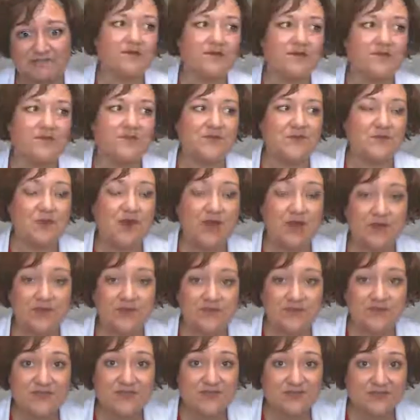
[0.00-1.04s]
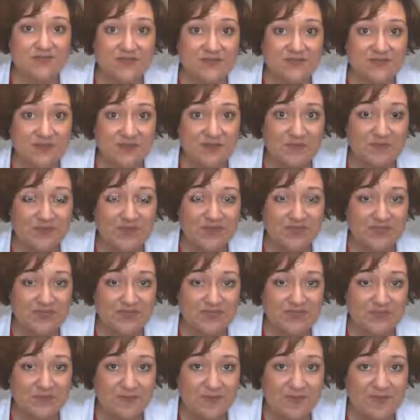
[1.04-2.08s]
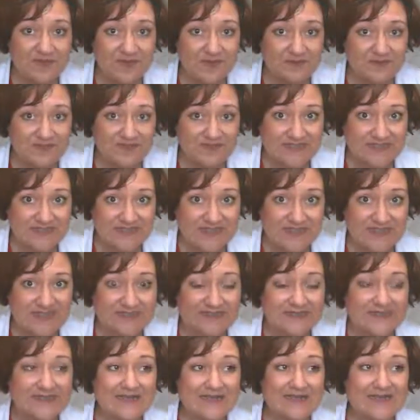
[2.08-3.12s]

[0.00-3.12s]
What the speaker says: If you are using a Facebook page and keeping it up to date,